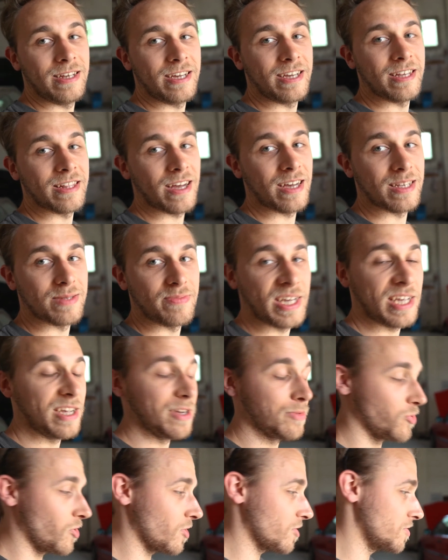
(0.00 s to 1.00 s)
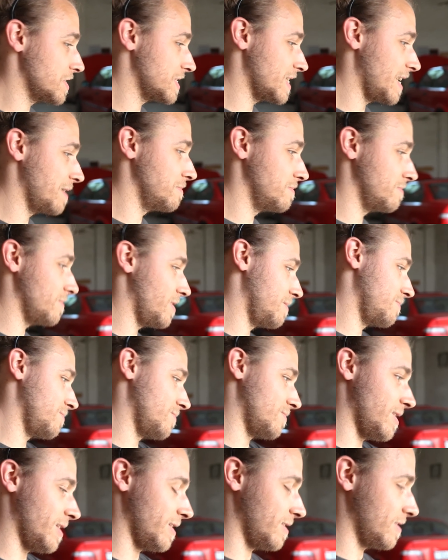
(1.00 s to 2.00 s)
Nikita is making progress. I'm
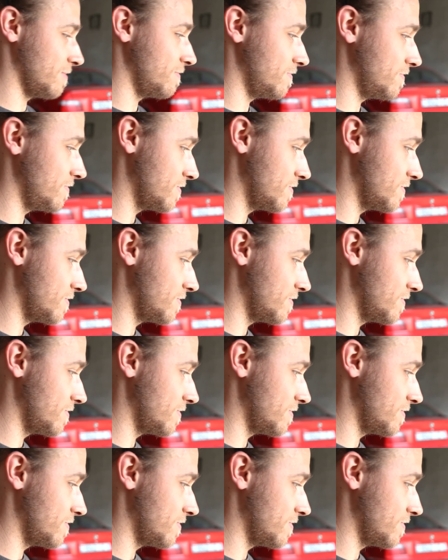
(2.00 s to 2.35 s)
like